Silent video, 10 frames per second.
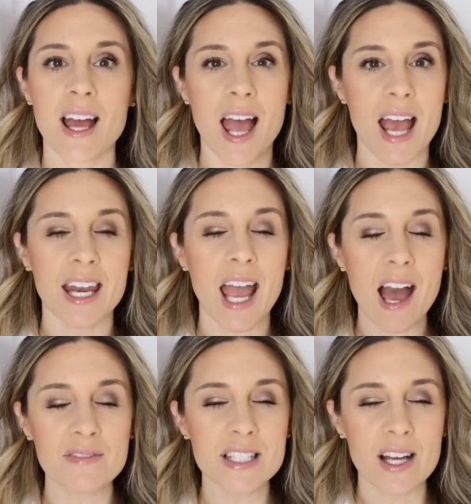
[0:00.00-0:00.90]
And I
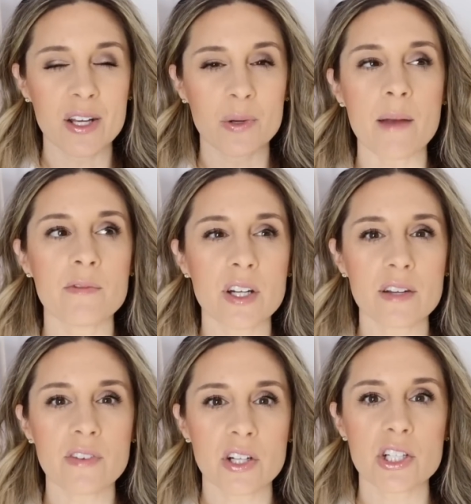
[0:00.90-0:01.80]
have to tell you, I'm
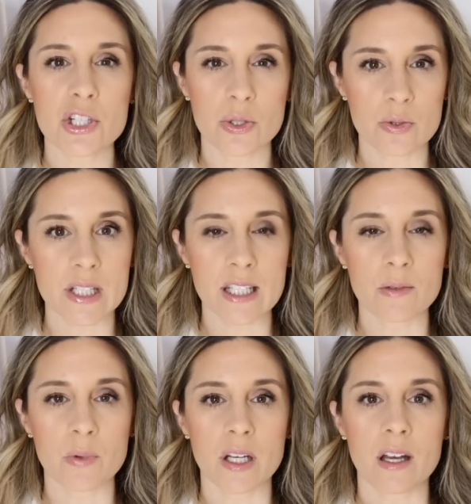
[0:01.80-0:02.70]
very, very
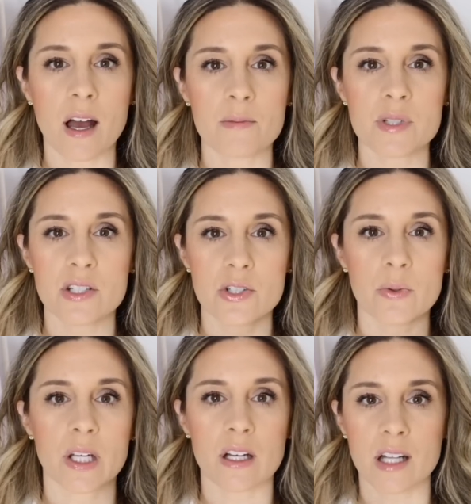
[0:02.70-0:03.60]
choosy when it comes to
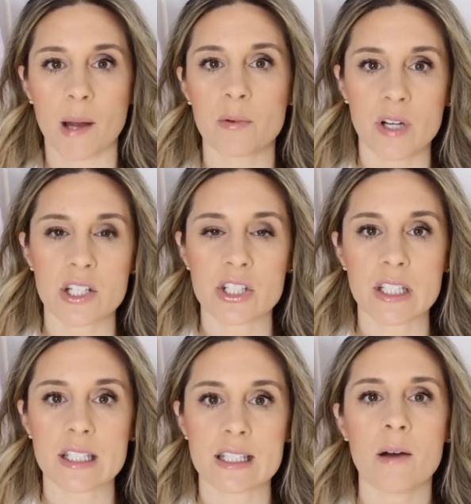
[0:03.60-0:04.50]
doing
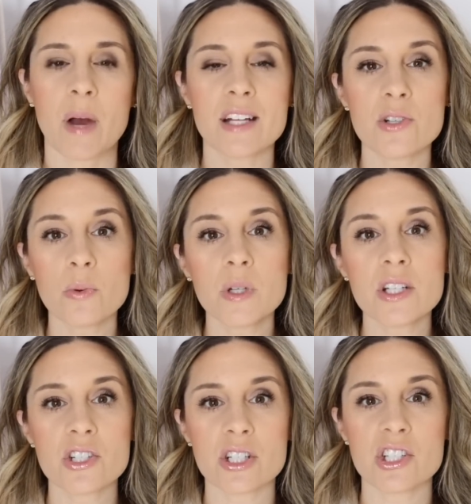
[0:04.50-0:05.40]
collaborations. Um, I don't want
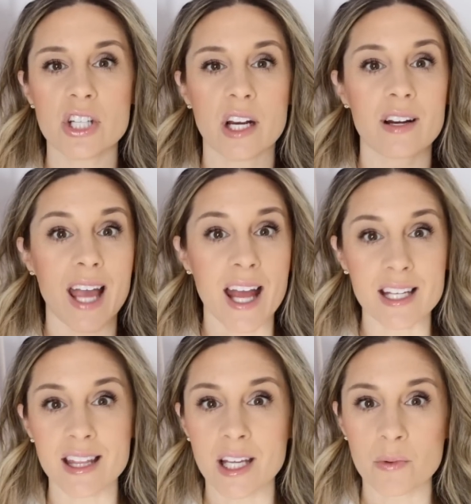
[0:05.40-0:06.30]
to just share
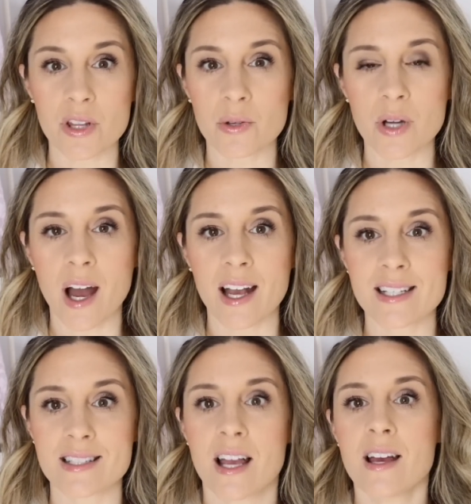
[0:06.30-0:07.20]
anything with you
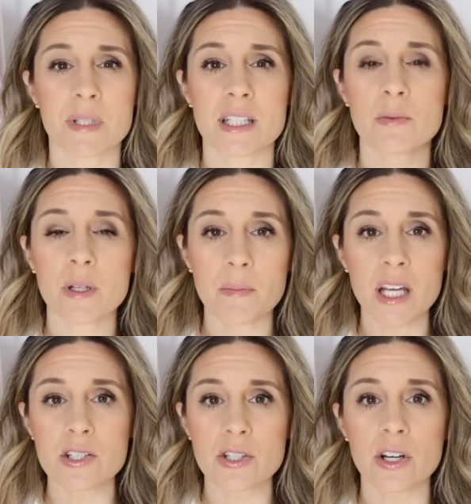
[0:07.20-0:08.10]
guys because I want to
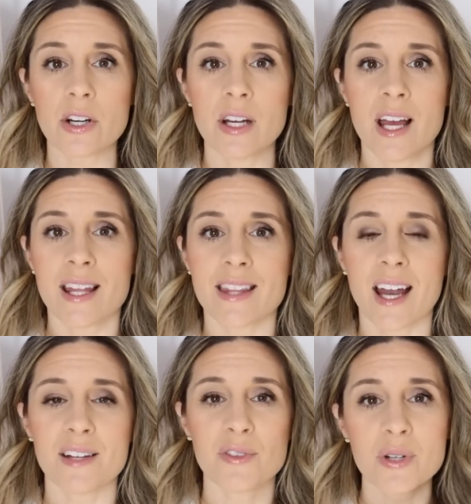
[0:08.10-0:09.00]
make sure
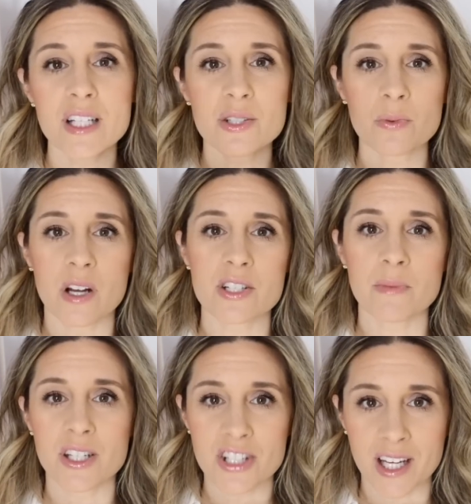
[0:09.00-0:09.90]
that if you guys are watching
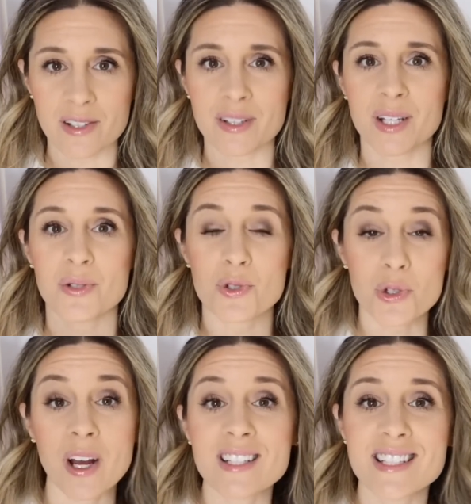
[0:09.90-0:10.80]
my channel that you
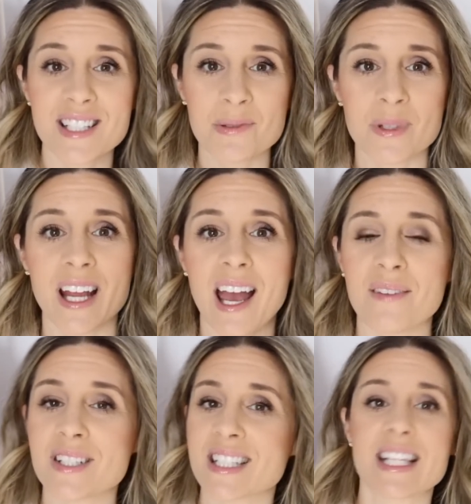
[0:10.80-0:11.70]
trust in what I
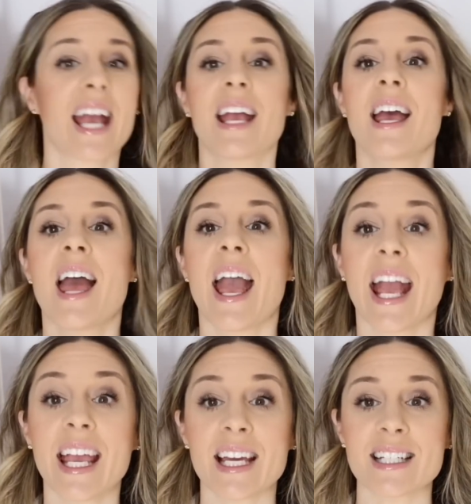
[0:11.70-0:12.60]
have to say.
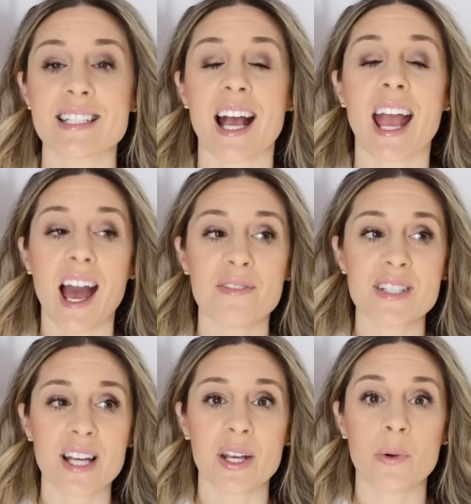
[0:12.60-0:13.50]
And I have
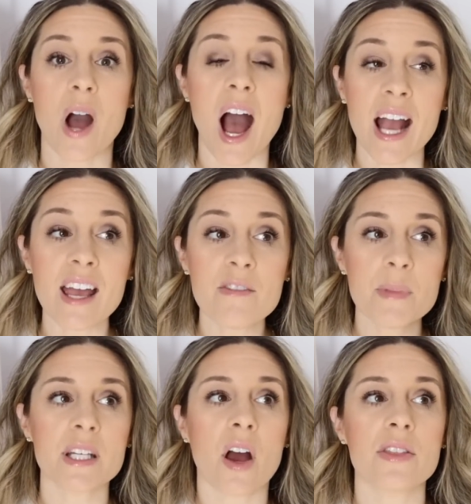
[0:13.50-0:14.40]
to tell you, I have
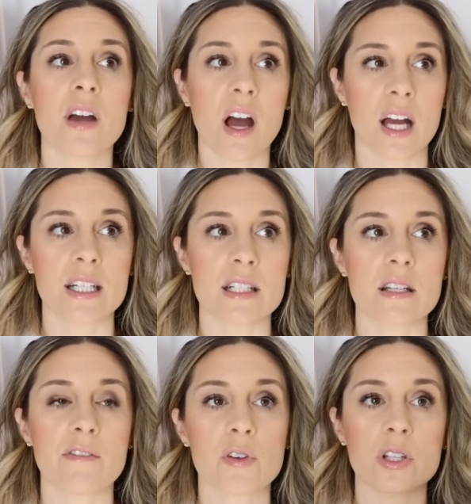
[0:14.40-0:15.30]
been on the
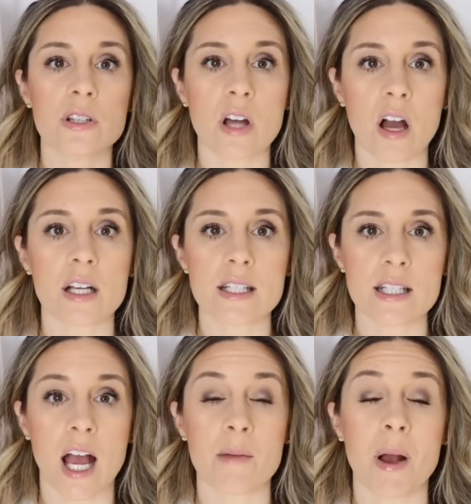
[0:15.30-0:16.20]
hunt for the longest
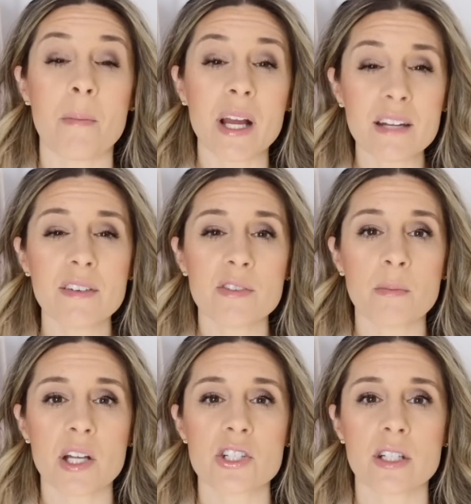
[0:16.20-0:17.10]
time. I might have
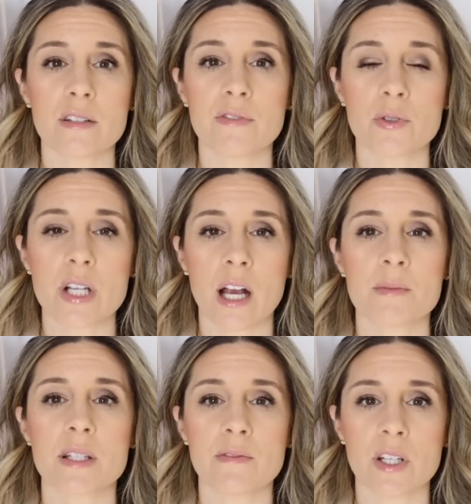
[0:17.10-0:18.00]
even mentioned it a few
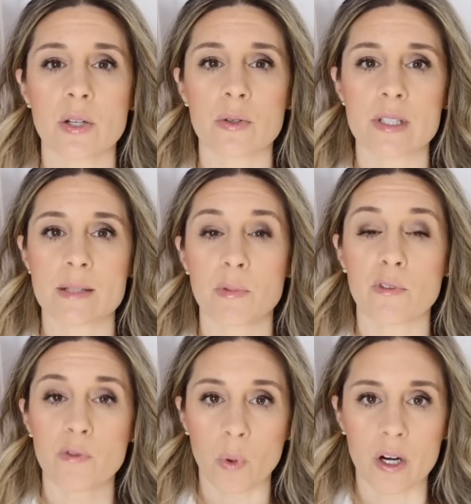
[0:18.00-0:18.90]
times in videos
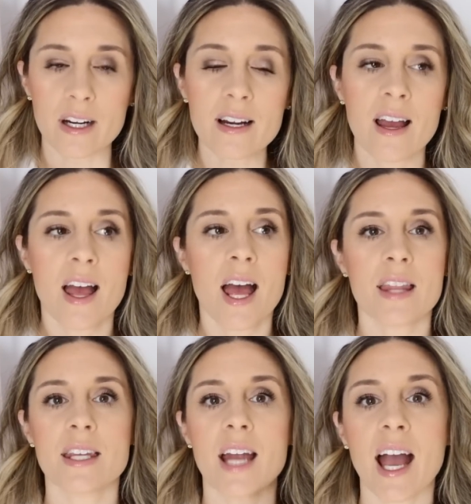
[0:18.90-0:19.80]
before
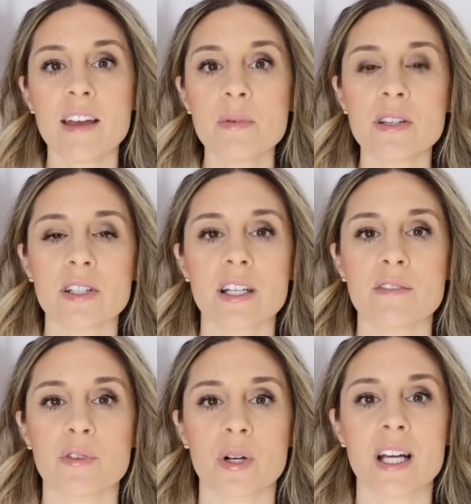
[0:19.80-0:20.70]
that I have been
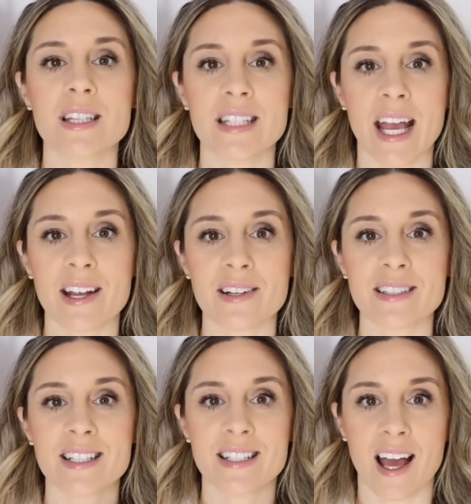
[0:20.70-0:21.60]
looking for a
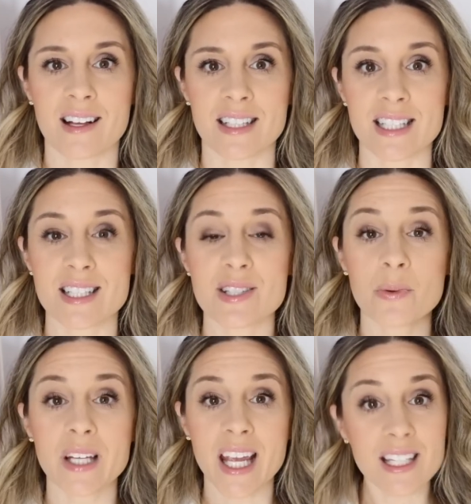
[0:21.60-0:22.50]
layered necklace.
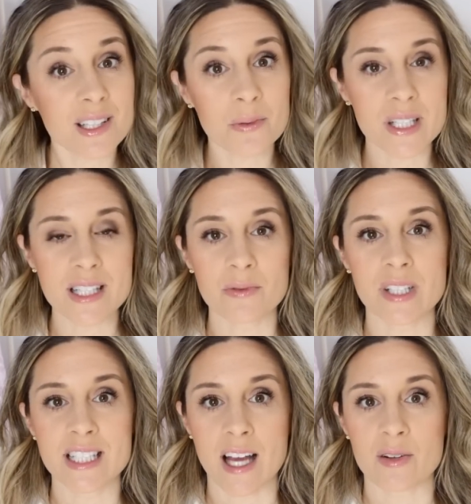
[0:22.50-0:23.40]
So when Ana Luisa
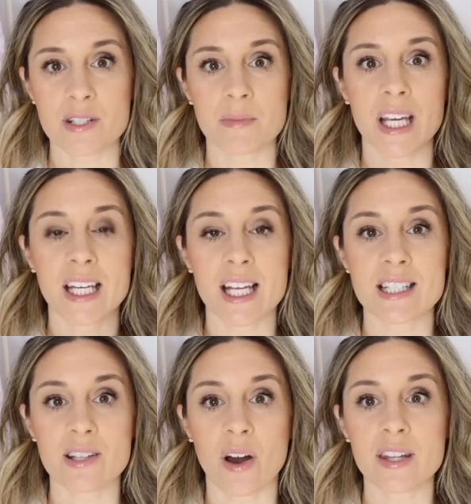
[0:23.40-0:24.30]
reached out to me and I
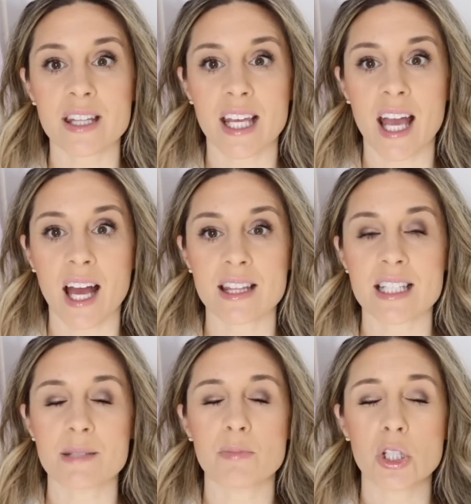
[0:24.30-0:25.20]
saw that they had
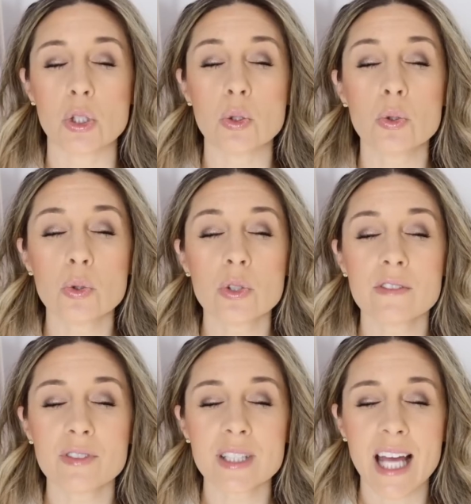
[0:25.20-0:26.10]
this
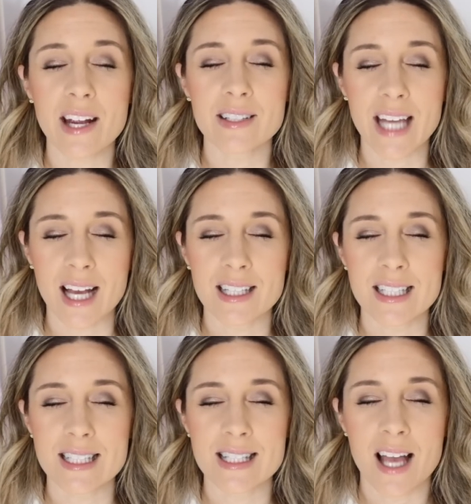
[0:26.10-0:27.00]
beautiful layered
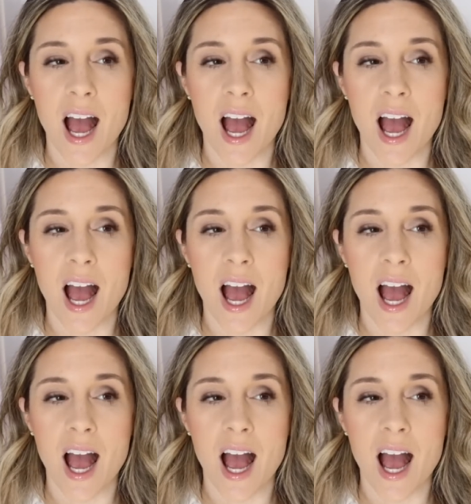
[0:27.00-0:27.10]
necklace,